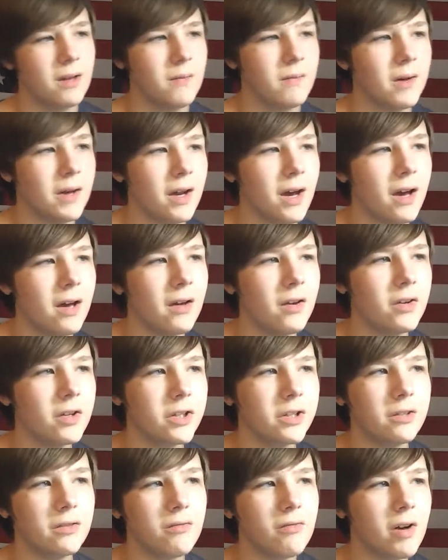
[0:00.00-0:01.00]
but I
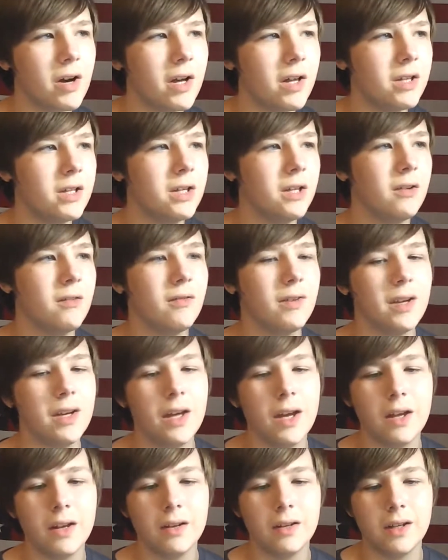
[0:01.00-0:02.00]
also wanted to
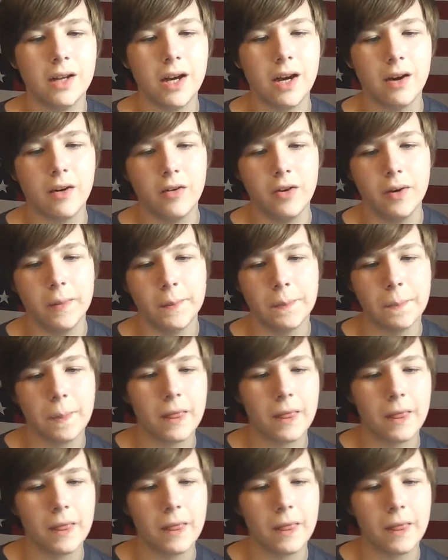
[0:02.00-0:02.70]
get down